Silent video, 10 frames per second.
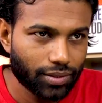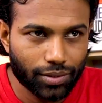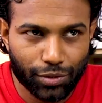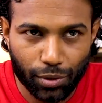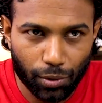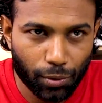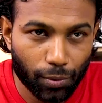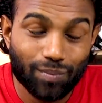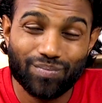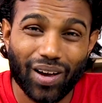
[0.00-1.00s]

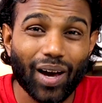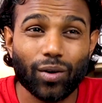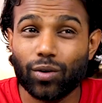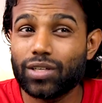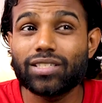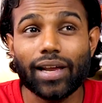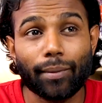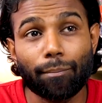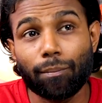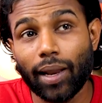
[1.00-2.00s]
so I don't know, it's
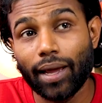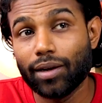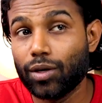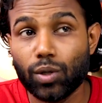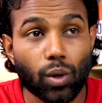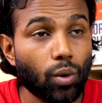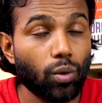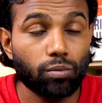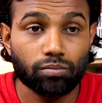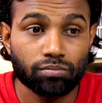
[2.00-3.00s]
like plain,
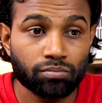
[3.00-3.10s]
no